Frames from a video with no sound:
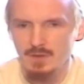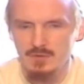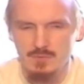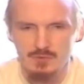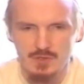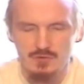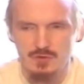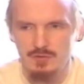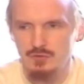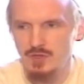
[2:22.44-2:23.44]
Seems very
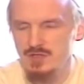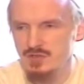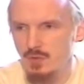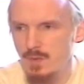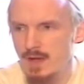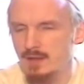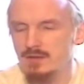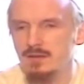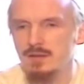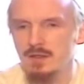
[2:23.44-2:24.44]
str strange in the
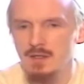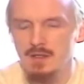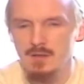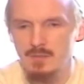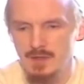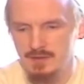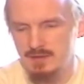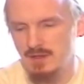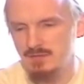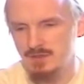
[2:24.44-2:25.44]
West, but
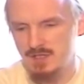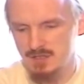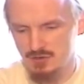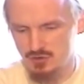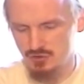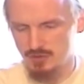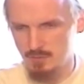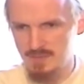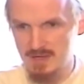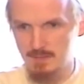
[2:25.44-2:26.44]
to have a kirsch or
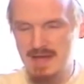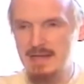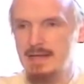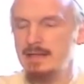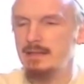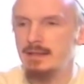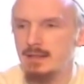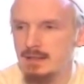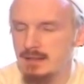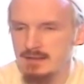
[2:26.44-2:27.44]
a big belly
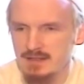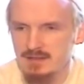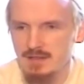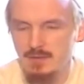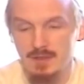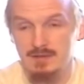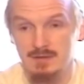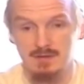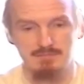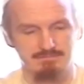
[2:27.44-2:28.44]
is actually
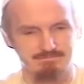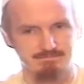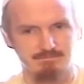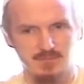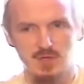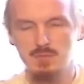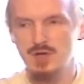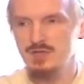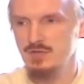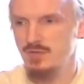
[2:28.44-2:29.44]
quite a uh, an
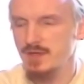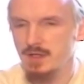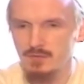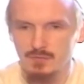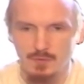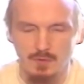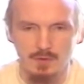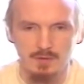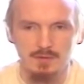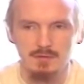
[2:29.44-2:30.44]
impressive thing
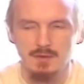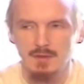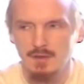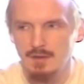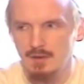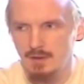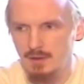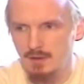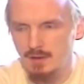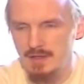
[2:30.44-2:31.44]
for
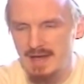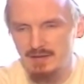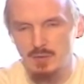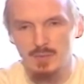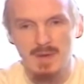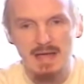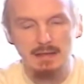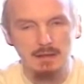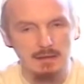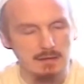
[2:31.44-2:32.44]
uh, an Arab
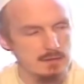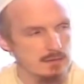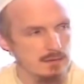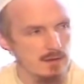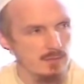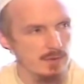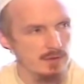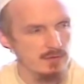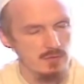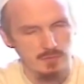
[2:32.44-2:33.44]
male and in other
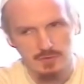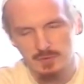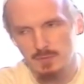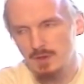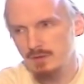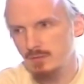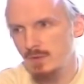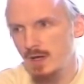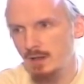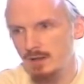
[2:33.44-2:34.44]
parts of the Muslim world as
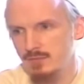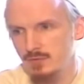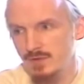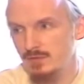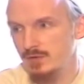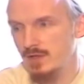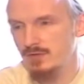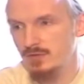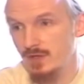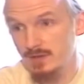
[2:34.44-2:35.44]
well. And if you've lived in
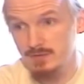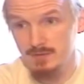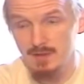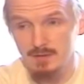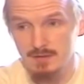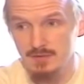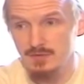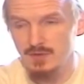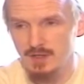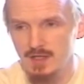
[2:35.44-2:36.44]
those societies, you know that this
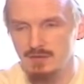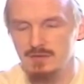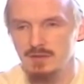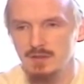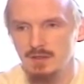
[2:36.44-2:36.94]
is the case.